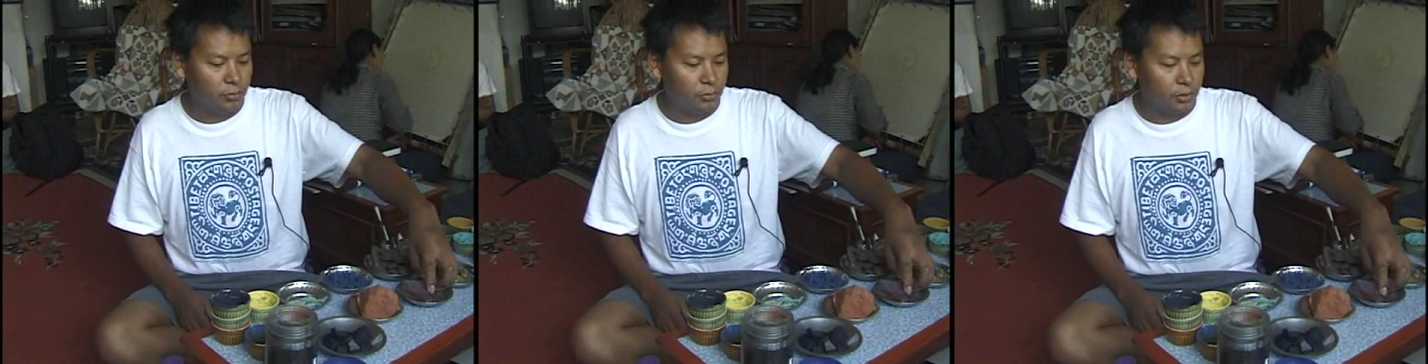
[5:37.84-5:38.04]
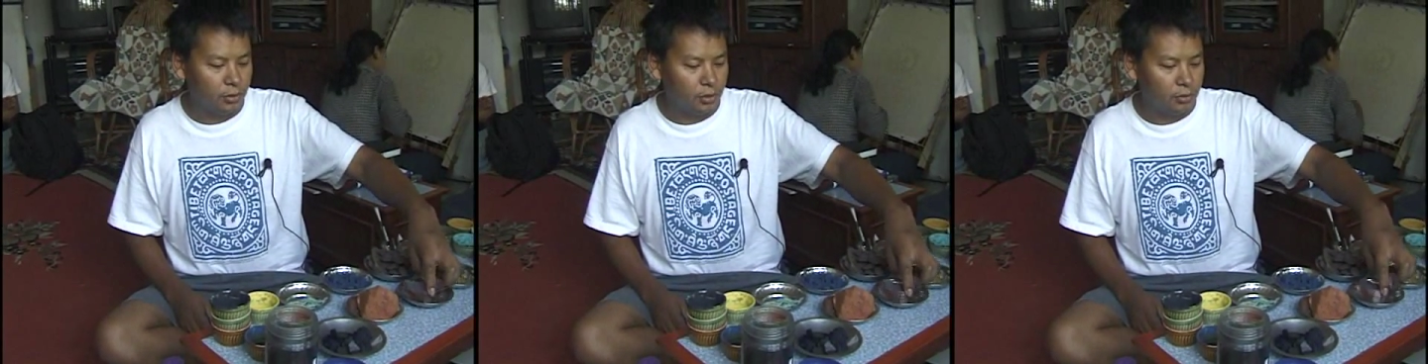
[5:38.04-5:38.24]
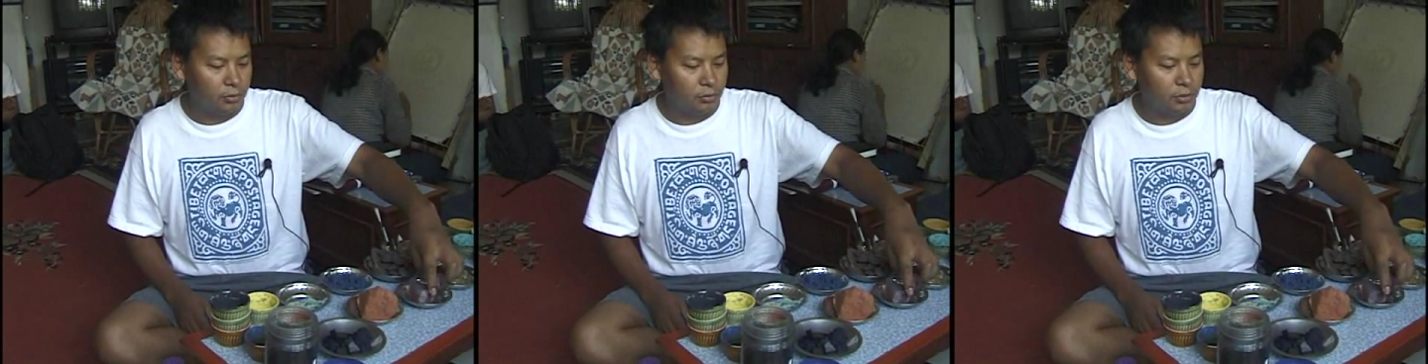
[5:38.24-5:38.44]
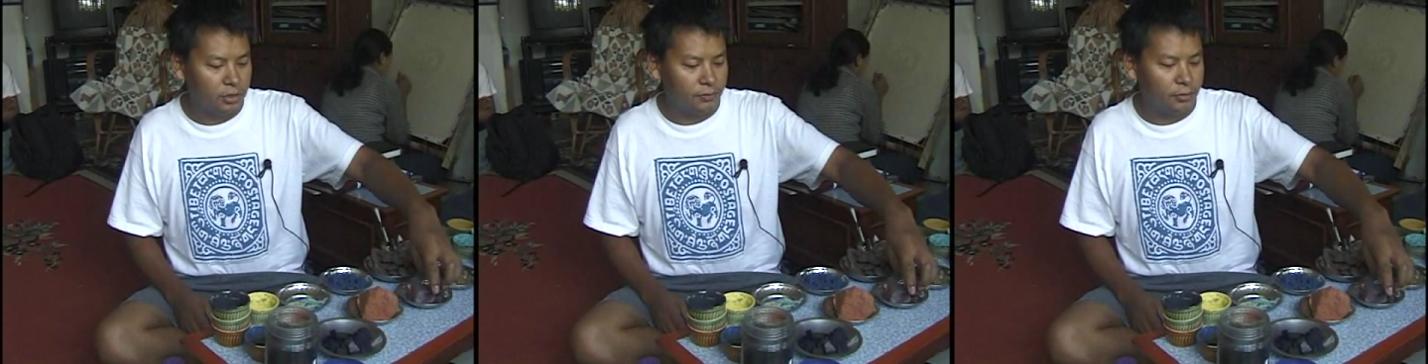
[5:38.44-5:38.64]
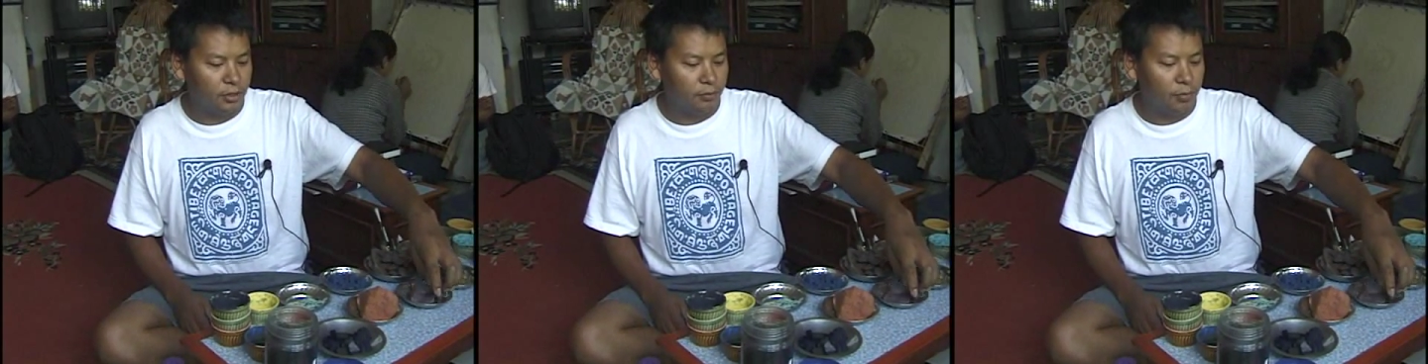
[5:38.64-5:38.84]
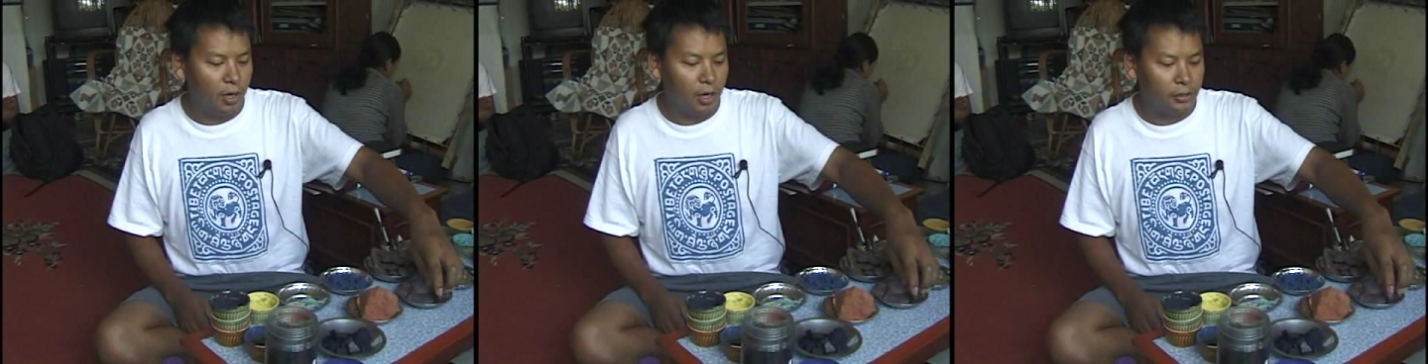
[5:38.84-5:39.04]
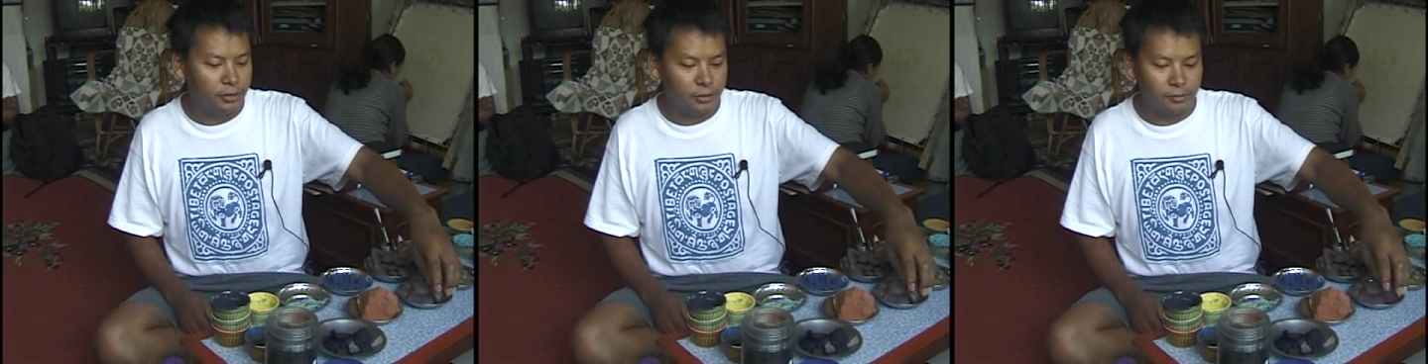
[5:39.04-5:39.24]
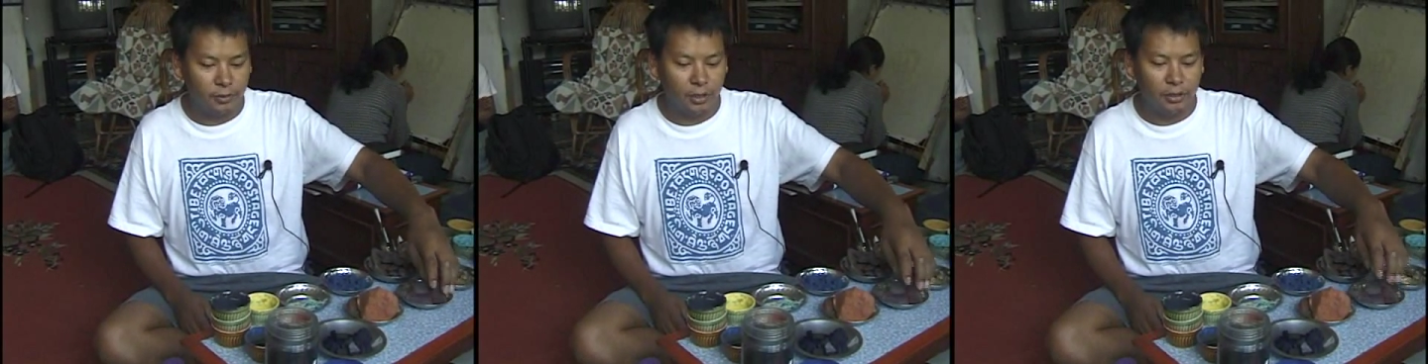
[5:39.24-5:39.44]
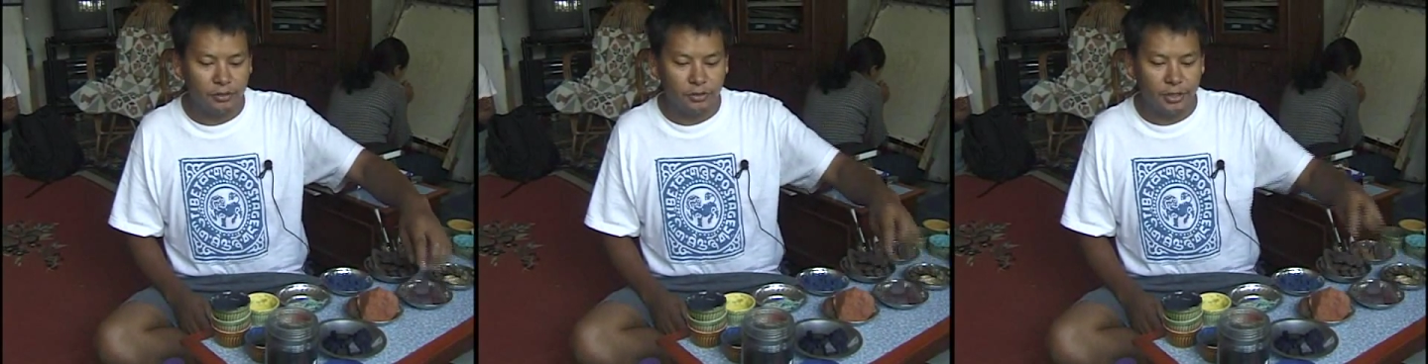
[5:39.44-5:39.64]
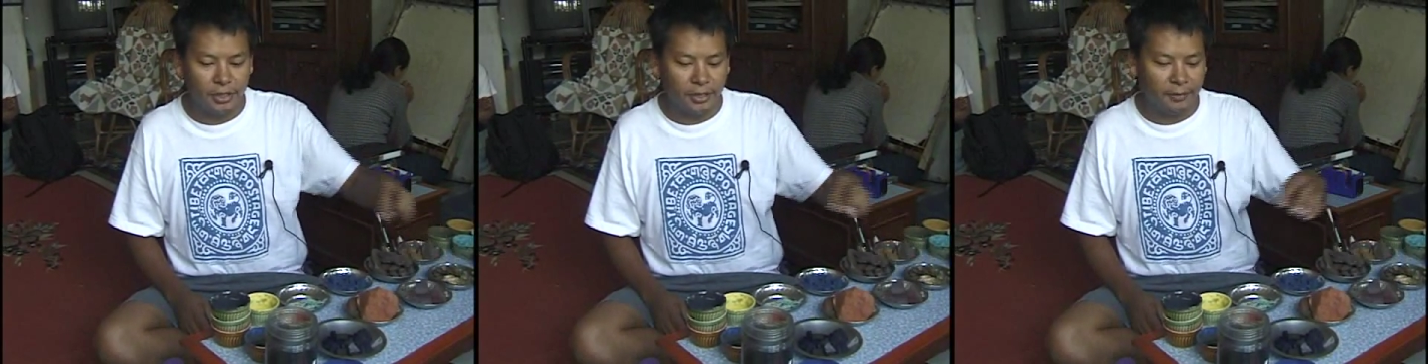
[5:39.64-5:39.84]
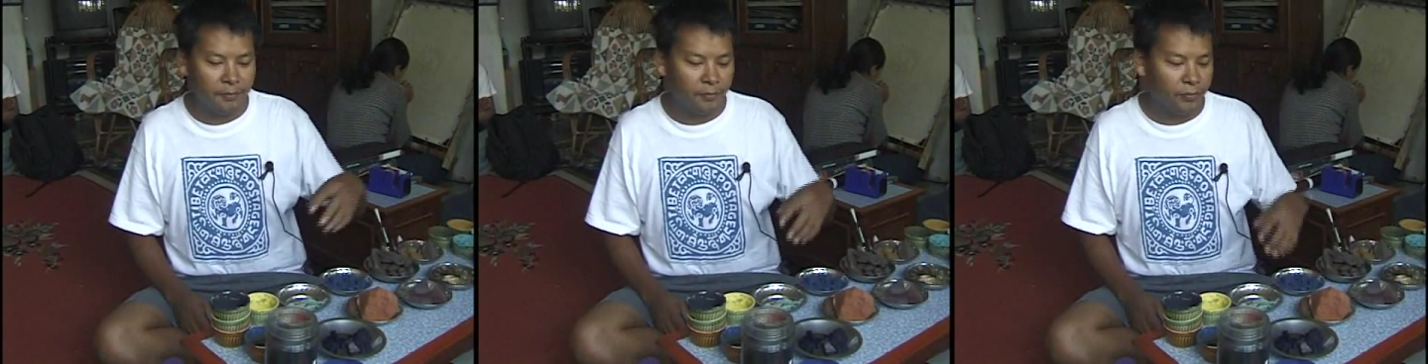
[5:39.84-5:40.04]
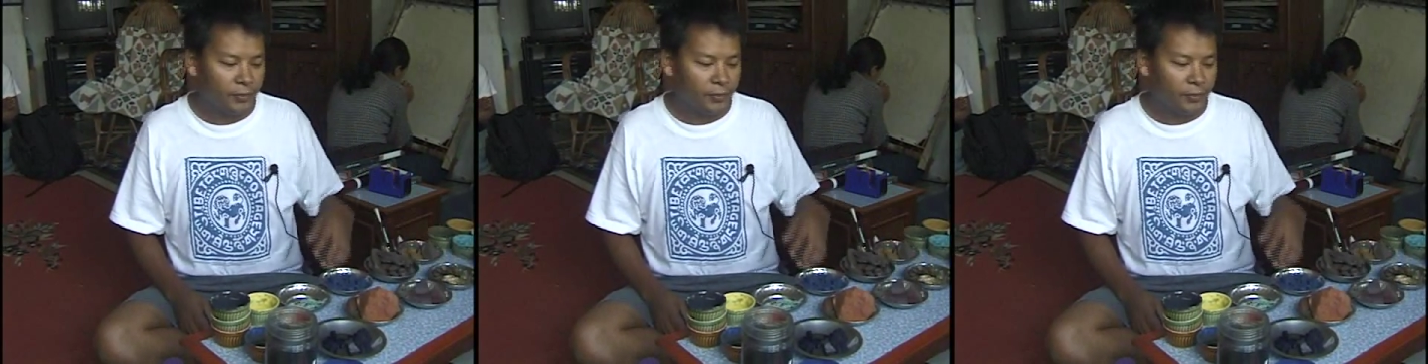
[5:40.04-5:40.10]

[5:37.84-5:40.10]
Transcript: the different parts of country,